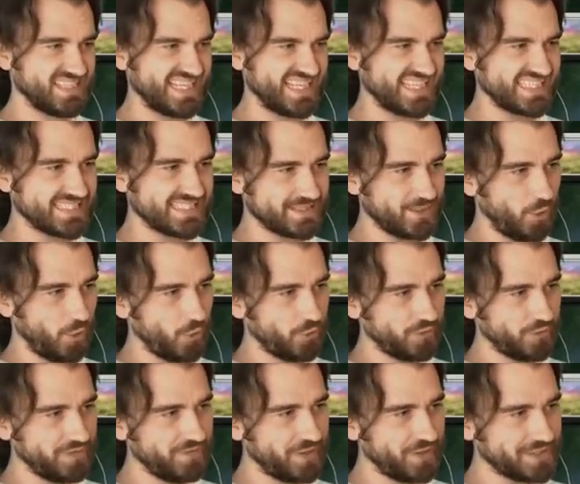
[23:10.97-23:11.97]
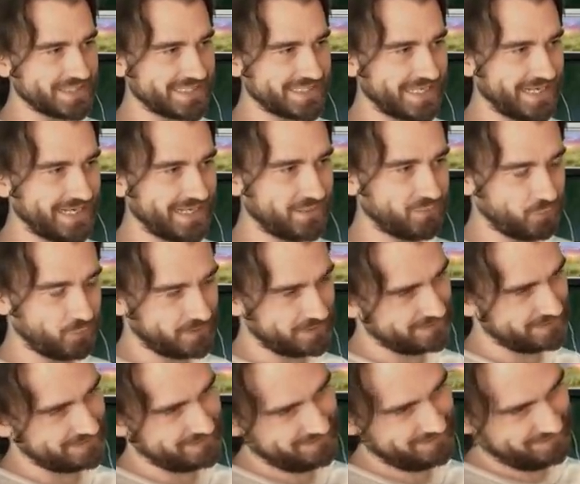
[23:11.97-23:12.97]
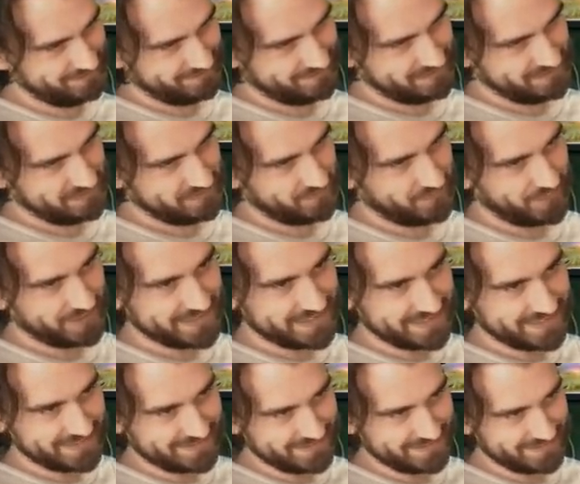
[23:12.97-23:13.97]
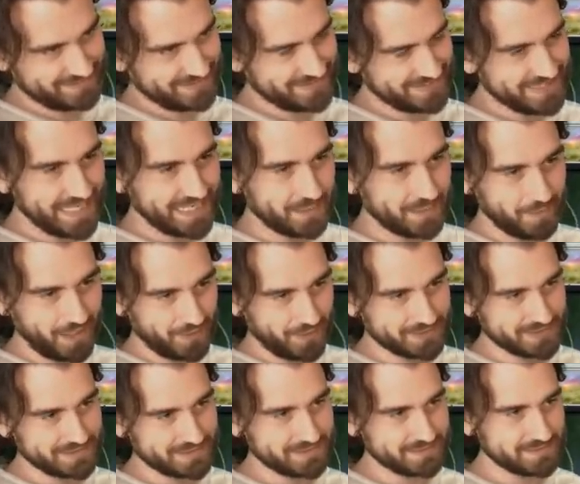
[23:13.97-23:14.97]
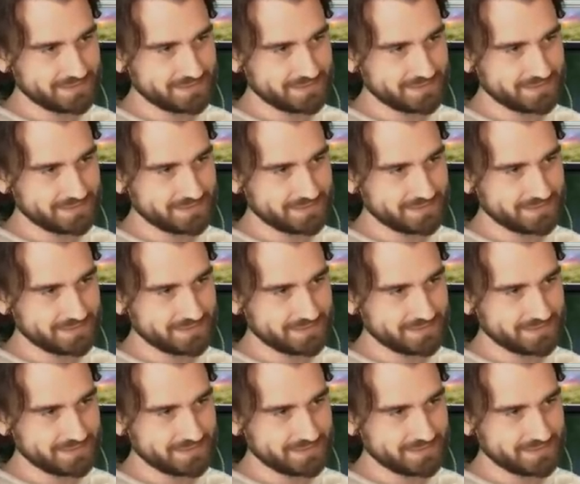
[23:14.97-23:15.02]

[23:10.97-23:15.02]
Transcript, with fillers: it's hard to even understand, like, what is this deck about?